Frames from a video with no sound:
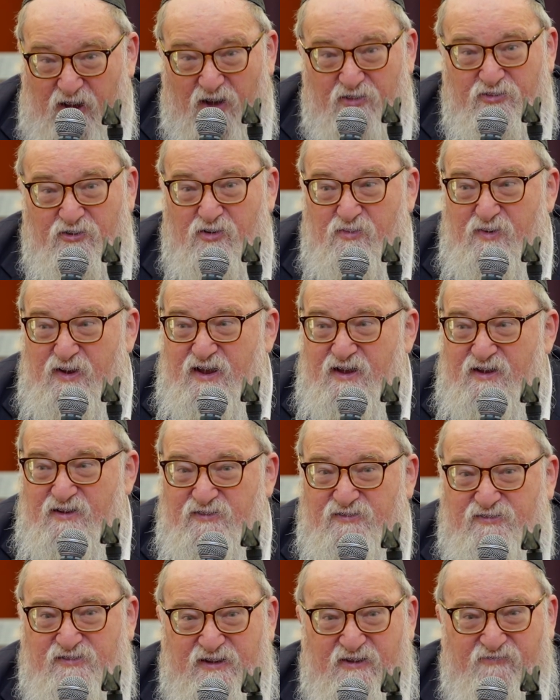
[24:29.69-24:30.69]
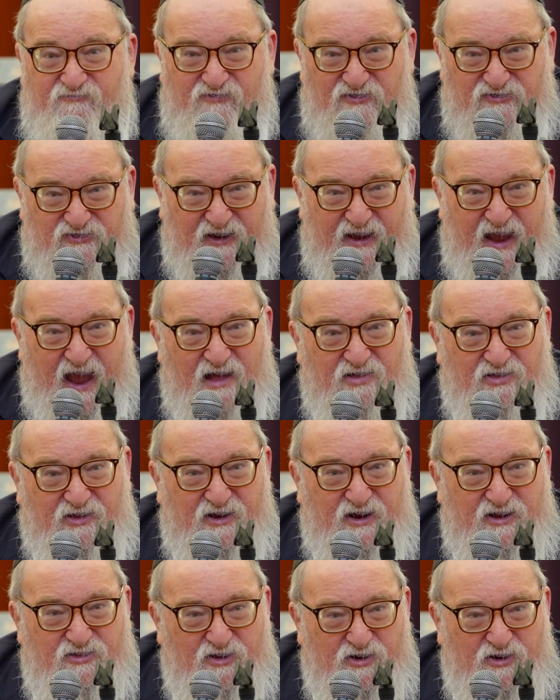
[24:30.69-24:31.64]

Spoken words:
other is the physicality,